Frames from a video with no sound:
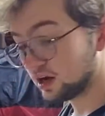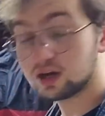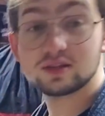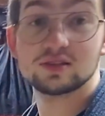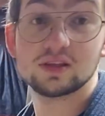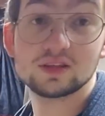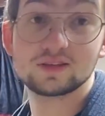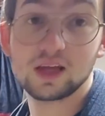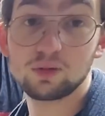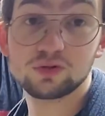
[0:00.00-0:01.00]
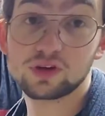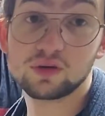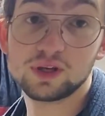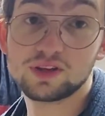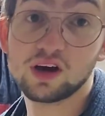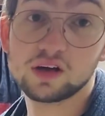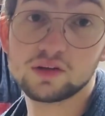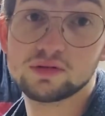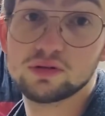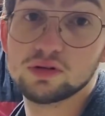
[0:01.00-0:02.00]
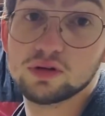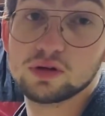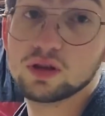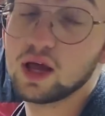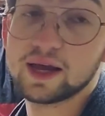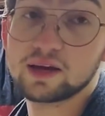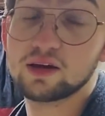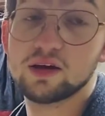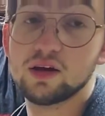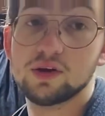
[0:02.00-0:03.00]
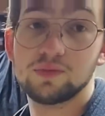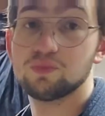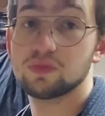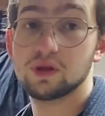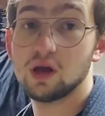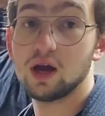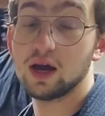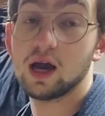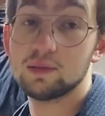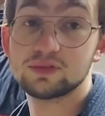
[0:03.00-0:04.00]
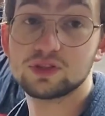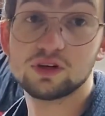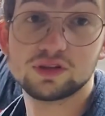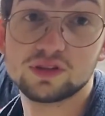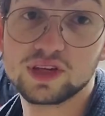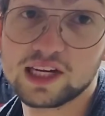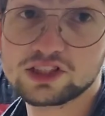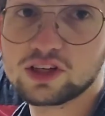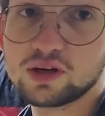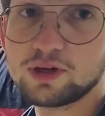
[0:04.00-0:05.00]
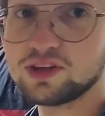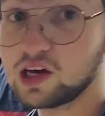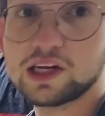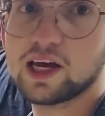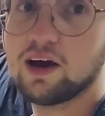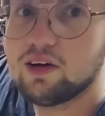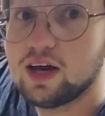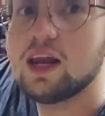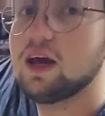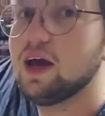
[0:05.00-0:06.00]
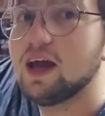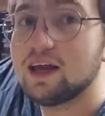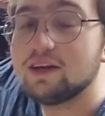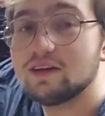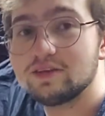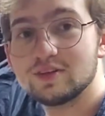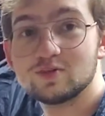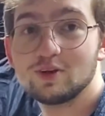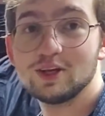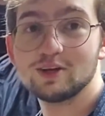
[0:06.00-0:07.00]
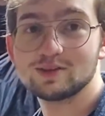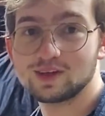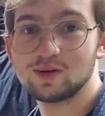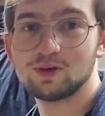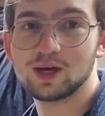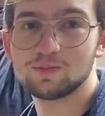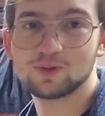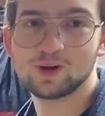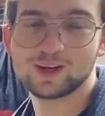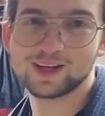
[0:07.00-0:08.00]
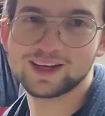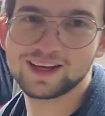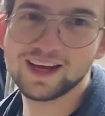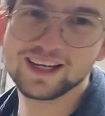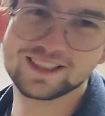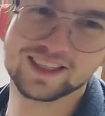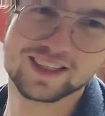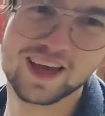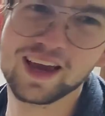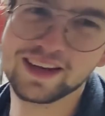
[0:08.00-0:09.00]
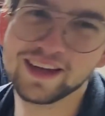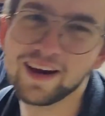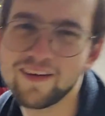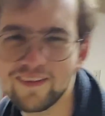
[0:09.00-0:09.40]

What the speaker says: honestly, this table is gonna be done. Like, I'm serious. It's actually gonna be done now, and this video is gonna be uploaded. Just so you know.